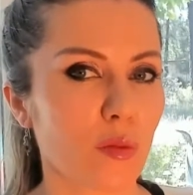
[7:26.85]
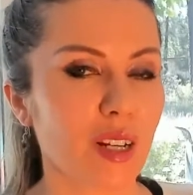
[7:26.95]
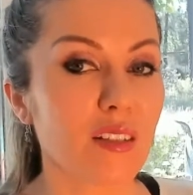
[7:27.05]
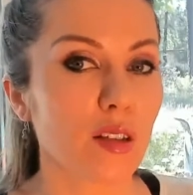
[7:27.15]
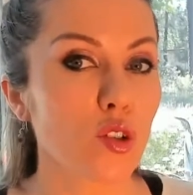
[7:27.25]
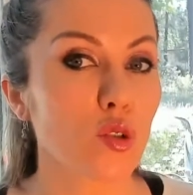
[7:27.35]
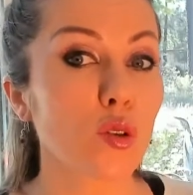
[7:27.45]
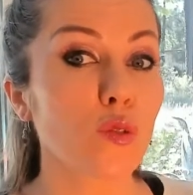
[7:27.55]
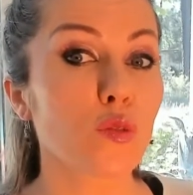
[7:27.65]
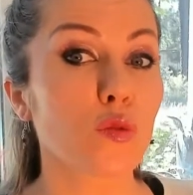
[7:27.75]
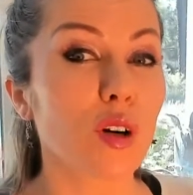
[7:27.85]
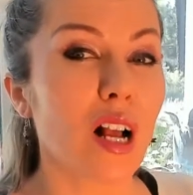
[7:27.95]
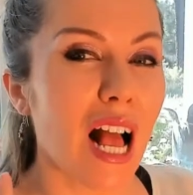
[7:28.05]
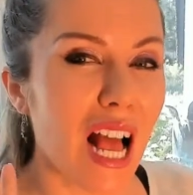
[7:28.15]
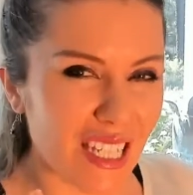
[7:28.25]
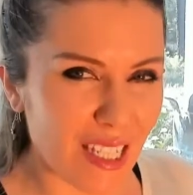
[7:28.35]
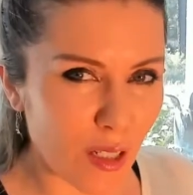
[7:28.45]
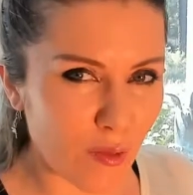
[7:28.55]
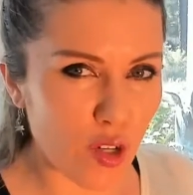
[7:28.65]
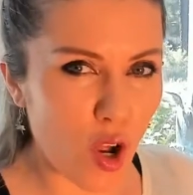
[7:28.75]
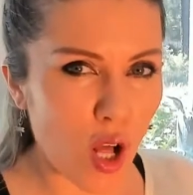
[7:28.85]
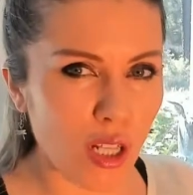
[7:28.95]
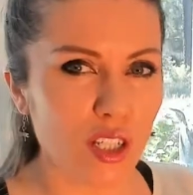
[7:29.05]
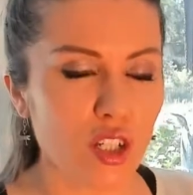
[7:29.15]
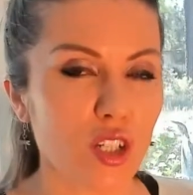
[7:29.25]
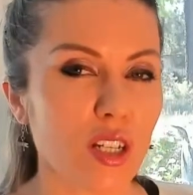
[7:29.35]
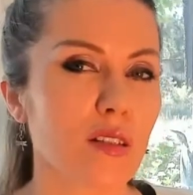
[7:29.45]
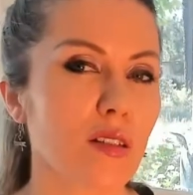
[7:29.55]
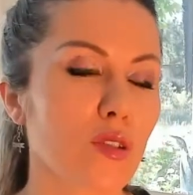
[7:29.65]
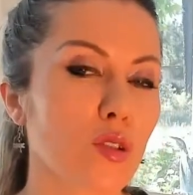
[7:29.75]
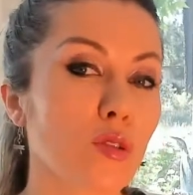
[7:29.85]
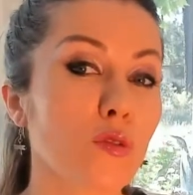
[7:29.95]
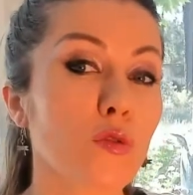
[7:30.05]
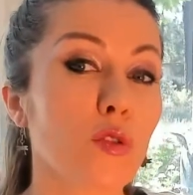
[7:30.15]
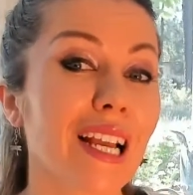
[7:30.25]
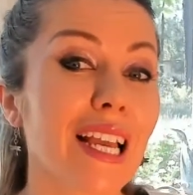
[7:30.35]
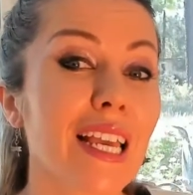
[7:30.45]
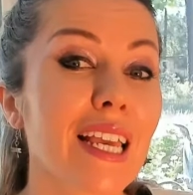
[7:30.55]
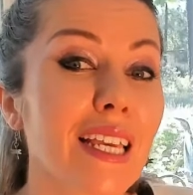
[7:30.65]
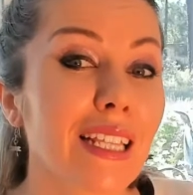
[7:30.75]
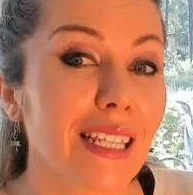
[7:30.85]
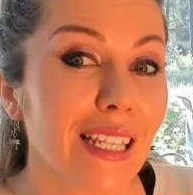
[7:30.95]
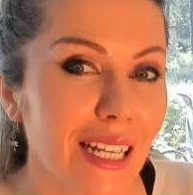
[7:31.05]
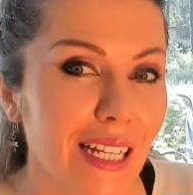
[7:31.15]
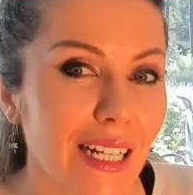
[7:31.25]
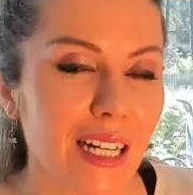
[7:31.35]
It's a tool for self-knowledge, it's a tool for healing,